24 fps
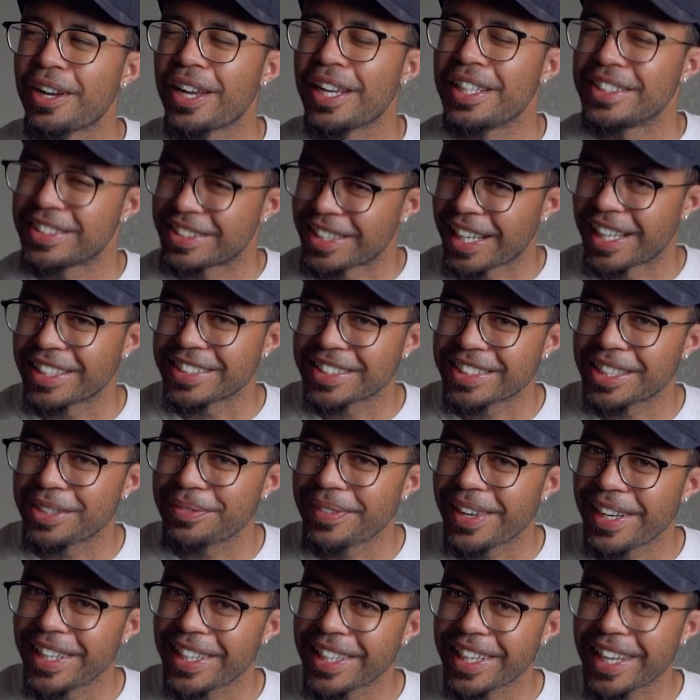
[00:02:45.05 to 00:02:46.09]
is not
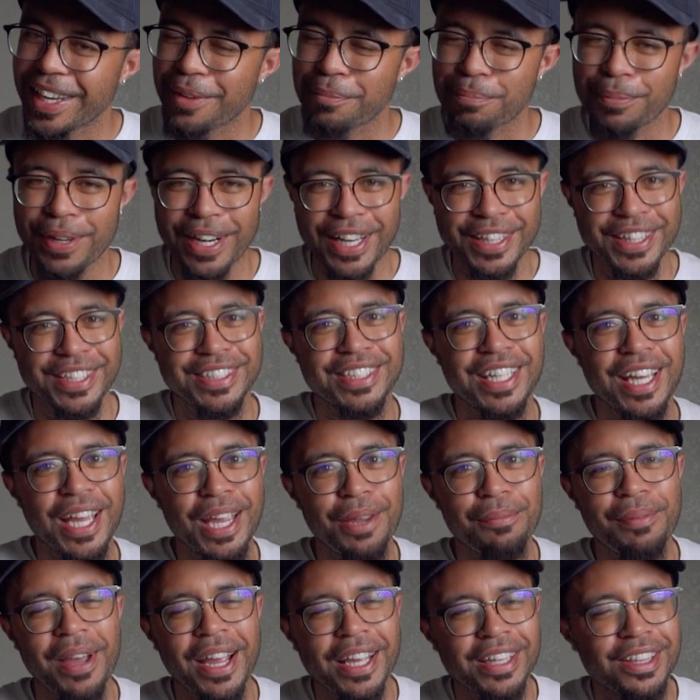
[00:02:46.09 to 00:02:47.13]
cinematic, but at the
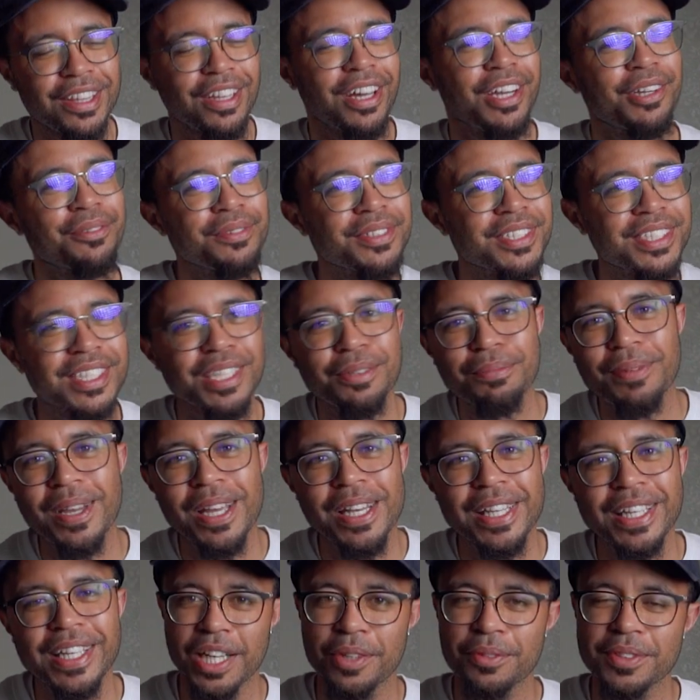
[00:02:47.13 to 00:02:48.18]
time I thought it was cinematic.